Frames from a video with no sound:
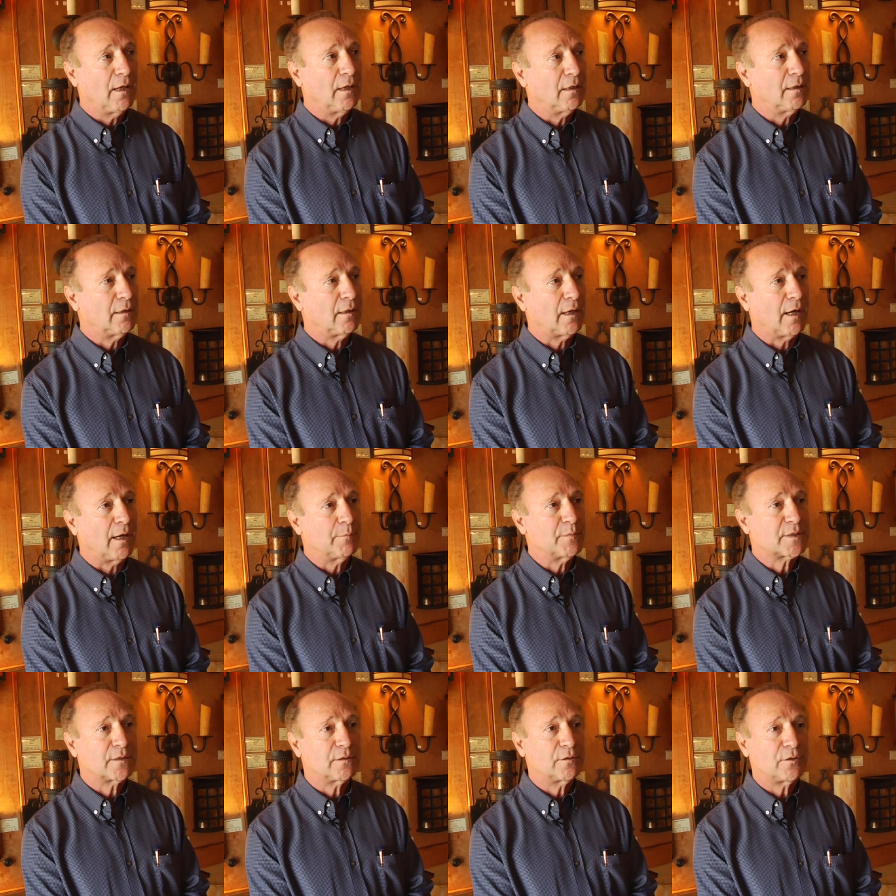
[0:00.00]
I'm
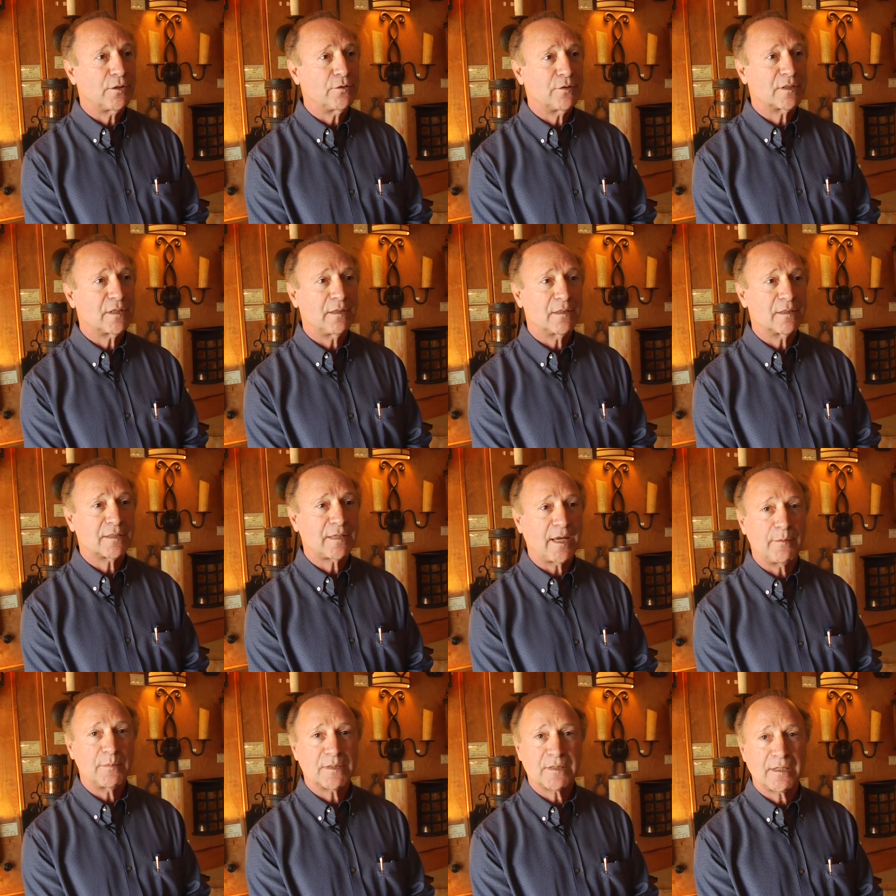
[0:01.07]
still using the
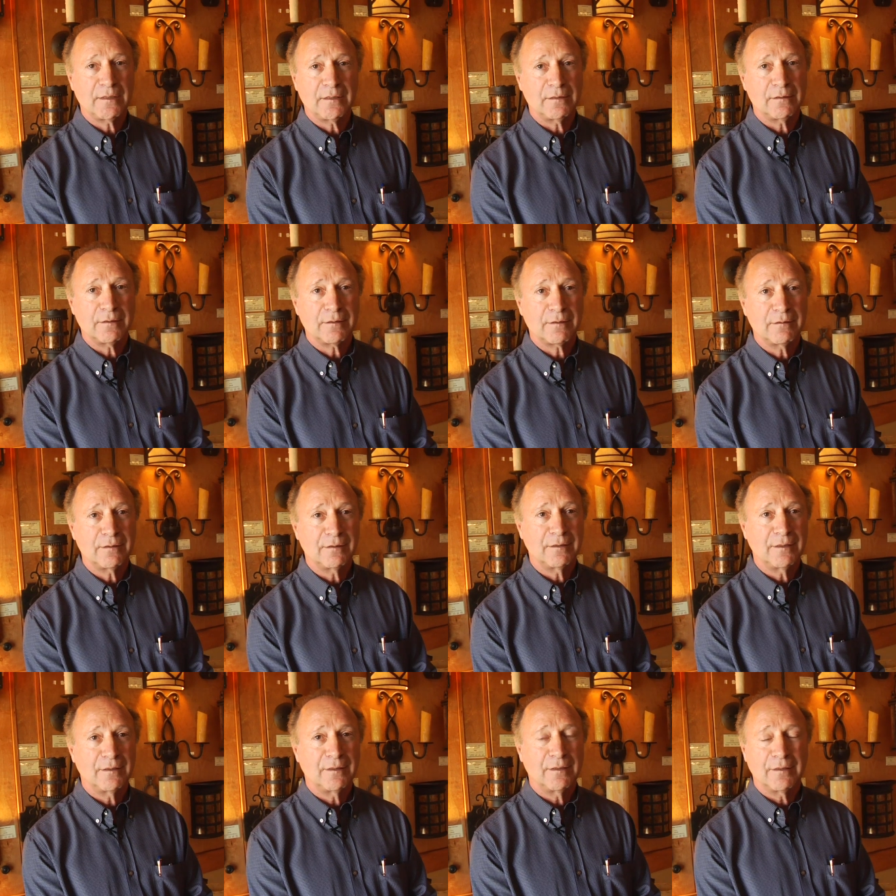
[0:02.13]
same skills
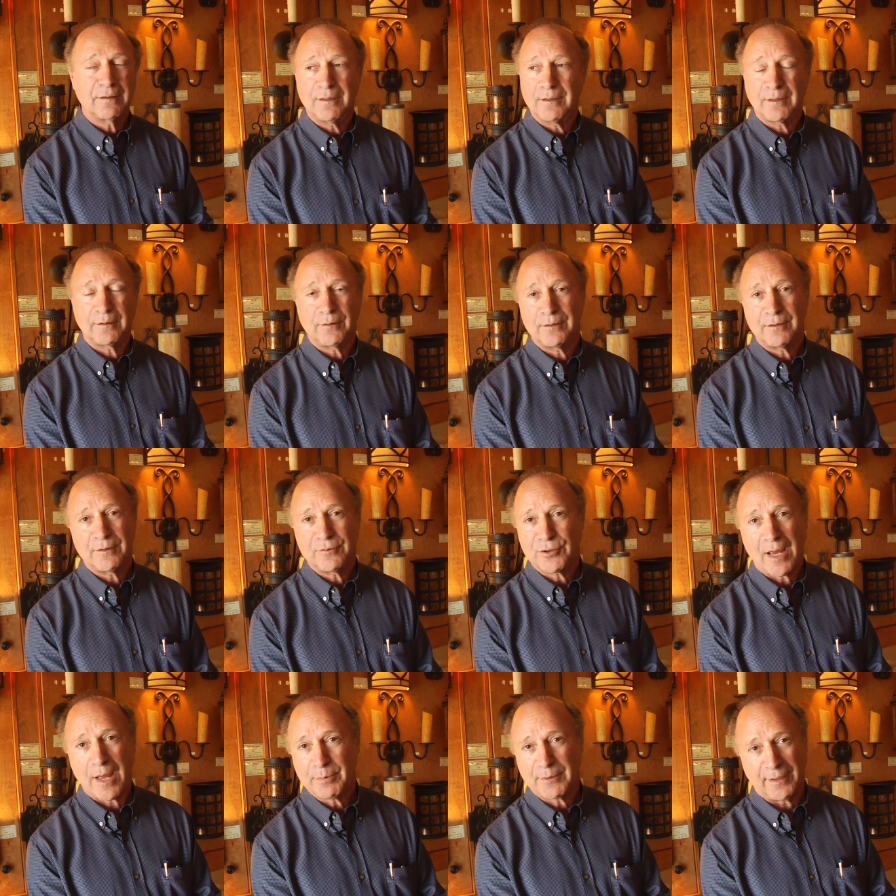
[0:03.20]
that I learned in
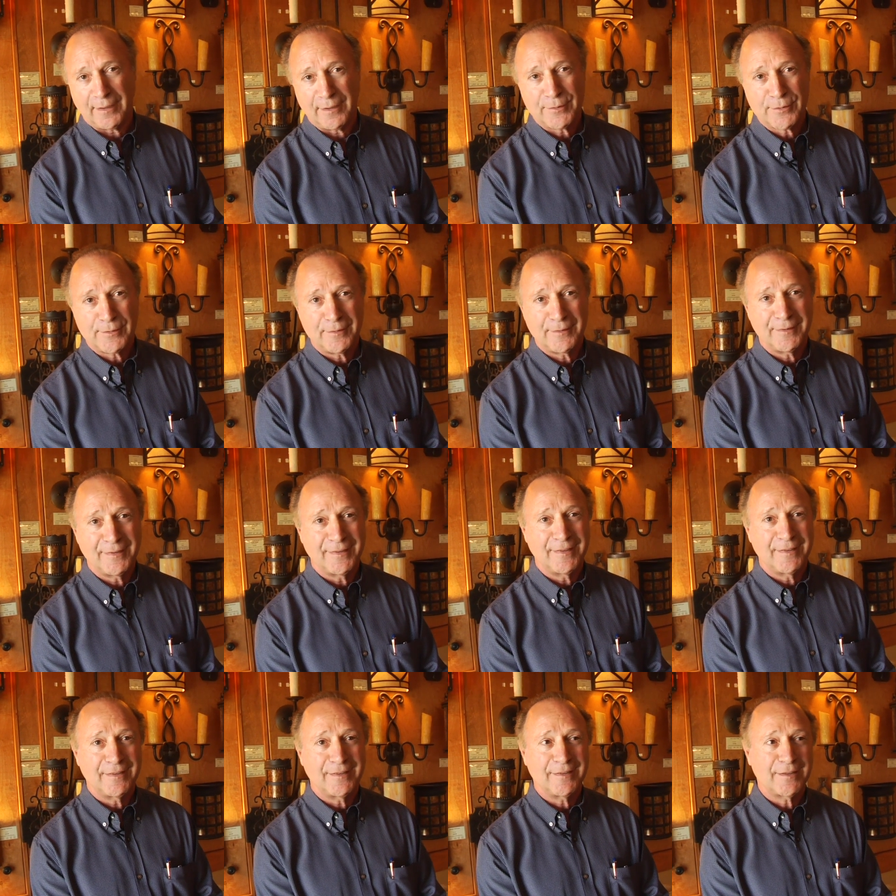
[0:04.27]
shop class,
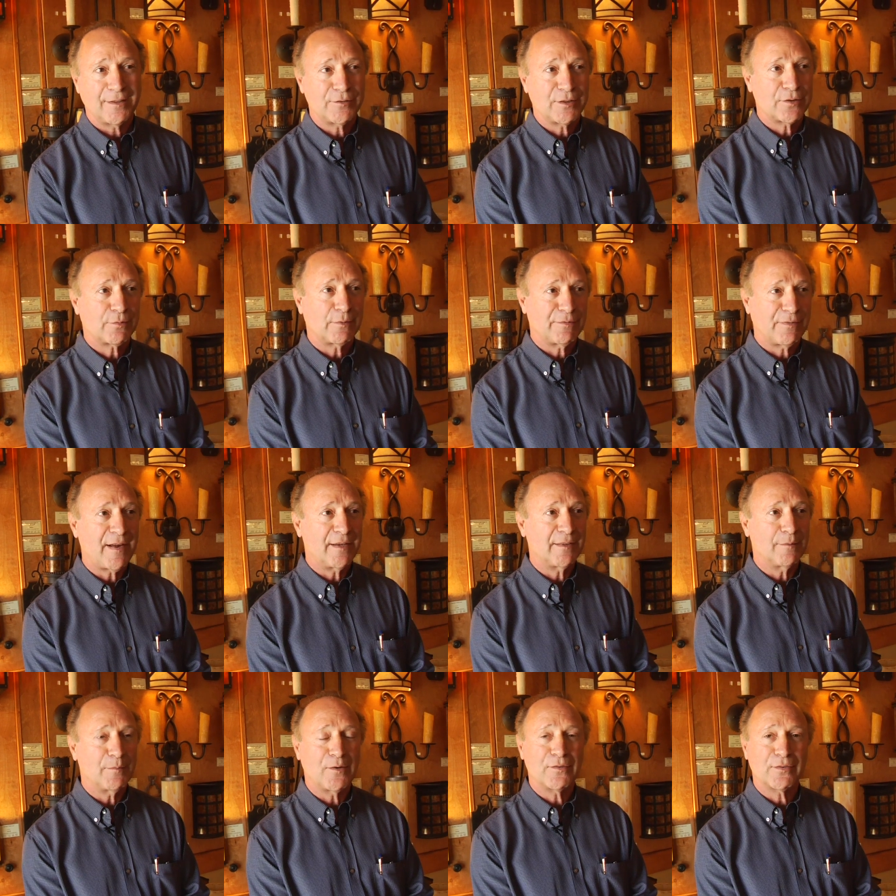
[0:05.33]
and I've just
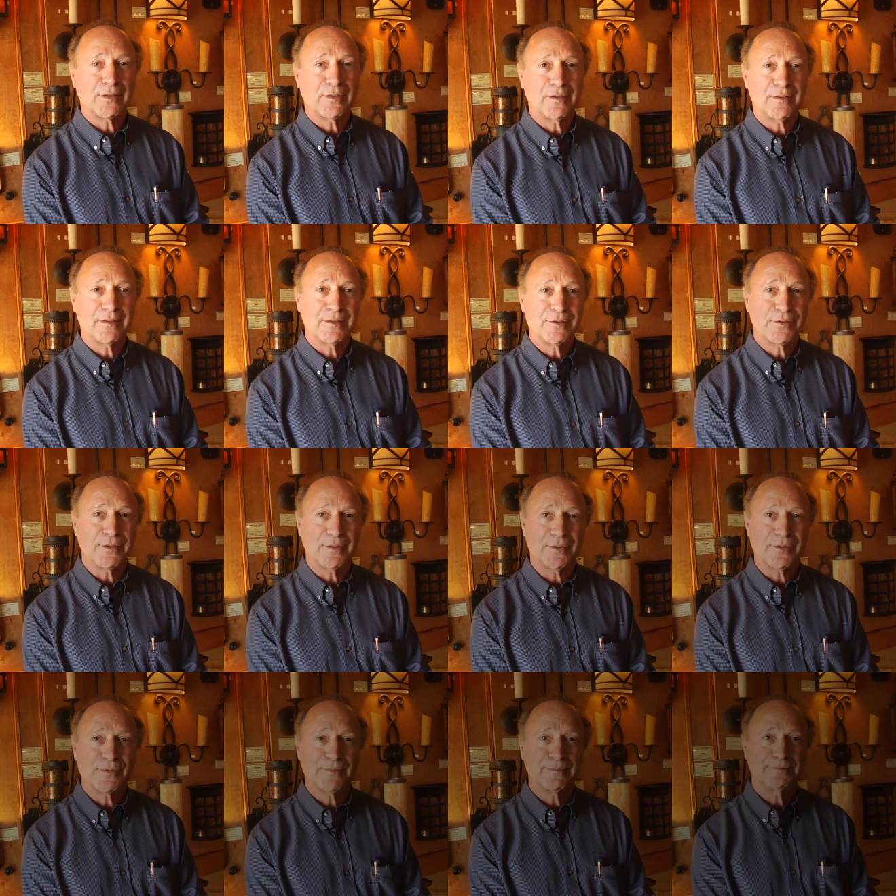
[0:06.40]
refined them over all these years.